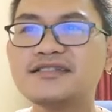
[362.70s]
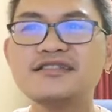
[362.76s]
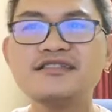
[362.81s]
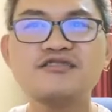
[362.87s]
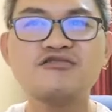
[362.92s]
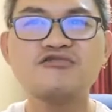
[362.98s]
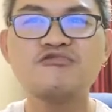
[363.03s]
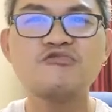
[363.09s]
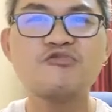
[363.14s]

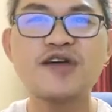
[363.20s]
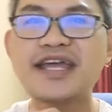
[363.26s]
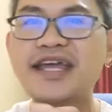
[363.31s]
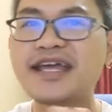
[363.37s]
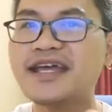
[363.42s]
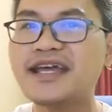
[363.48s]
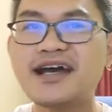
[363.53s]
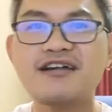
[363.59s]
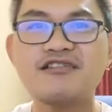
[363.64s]
no
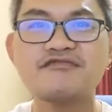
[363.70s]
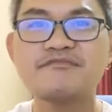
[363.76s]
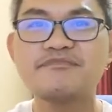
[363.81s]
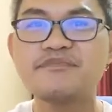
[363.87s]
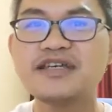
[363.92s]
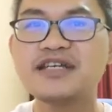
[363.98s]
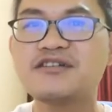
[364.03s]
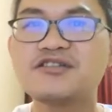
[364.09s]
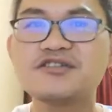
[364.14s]
way
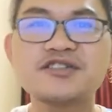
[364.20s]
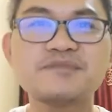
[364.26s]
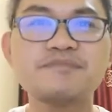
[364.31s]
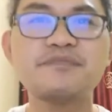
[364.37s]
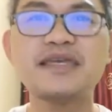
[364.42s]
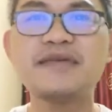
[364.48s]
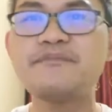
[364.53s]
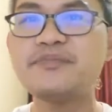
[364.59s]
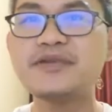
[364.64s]
out because
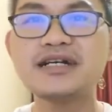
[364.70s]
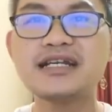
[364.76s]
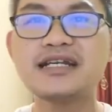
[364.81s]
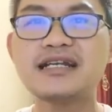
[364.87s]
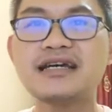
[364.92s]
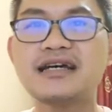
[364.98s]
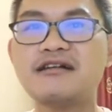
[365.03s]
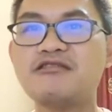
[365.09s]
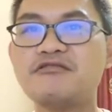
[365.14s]

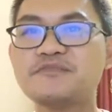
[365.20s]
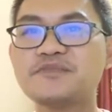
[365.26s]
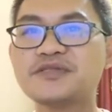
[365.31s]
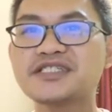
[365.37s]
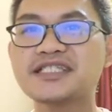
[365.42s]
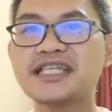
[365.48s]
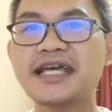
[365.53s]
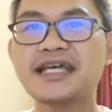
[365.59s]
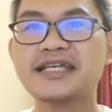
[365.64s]
people are
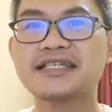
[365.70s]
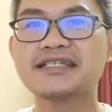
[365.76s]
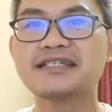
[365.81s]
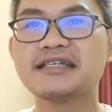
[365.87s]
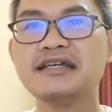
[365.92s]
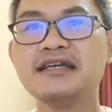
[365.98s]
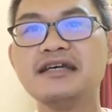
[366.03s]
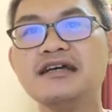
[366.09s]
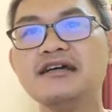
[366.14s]

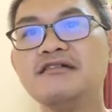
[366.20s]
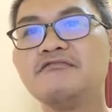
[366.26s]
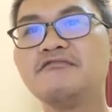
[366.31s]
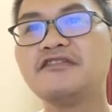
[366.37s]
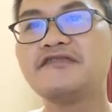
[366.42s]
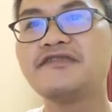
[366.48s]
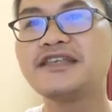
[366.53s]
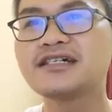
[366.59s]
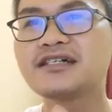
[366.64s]
obsessed
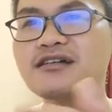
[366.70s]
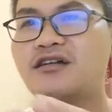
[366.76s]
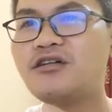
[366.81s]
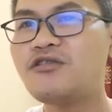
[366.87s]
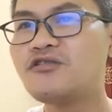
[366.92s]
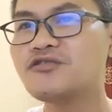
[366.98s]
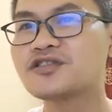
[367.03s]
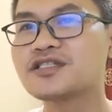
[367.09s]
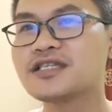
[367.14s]
with the
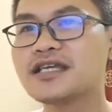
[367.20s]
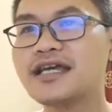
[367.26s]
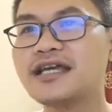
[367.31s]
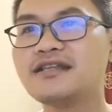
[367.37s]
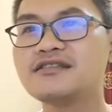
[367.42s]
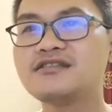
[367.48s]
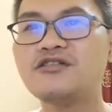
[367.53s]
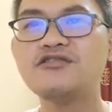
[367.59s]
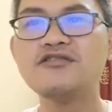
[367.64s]
cause
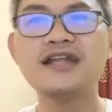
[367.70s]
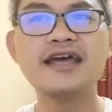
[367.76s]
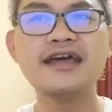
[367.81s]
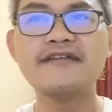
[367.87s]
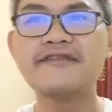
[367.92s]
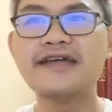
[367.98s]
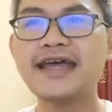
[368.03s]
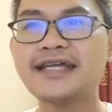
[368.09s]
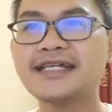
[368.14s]
and don't
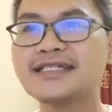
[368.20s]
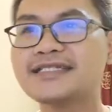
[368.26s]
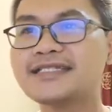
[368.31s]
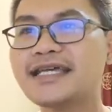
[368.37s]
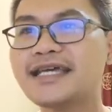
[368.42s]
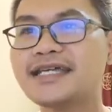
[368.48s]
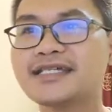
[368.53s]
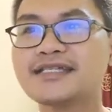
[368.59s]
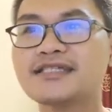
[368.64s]
have
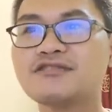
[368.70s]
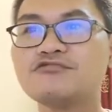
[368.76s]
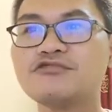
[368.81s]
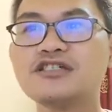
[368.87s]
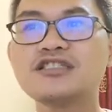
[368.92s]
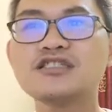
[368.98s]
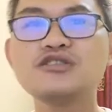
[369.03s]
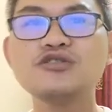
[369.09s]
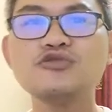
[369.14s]
access to
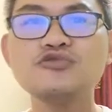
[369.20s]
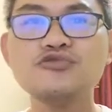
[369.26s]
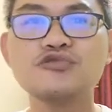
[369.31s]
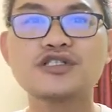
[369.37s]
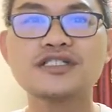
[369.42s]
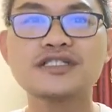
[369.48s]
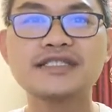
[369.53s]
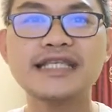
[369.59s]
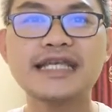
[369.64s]
the
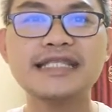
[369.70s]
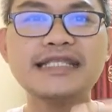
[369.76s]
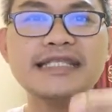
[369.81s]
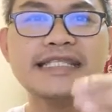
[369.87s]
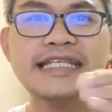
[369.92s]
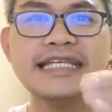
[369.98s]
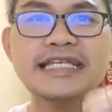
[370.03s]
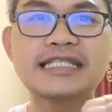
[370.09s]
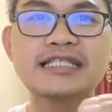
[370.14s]
tools that
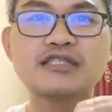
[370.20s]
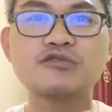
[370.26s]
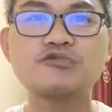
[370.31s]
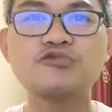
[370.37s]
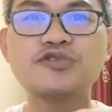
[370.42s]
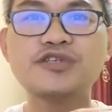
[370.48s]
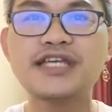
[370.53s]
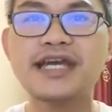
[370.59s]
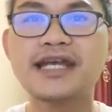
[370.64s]
need
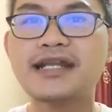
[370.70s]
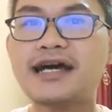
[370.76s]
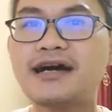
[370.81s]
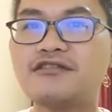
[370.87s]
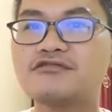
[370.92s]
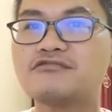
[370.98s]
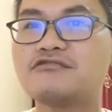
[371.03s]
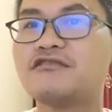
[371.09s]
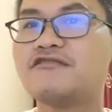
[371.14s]
to get
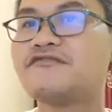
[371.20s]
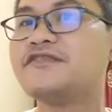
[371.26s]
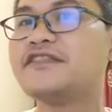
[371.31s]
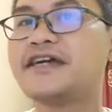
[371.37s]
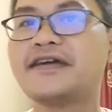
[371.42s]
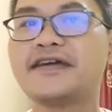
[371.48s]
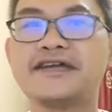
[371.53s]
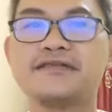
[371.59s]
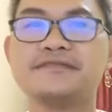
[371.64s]
out of
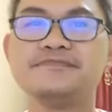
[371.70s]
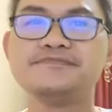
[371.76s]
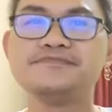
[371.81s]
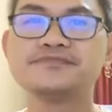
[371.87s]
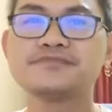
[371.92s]
there.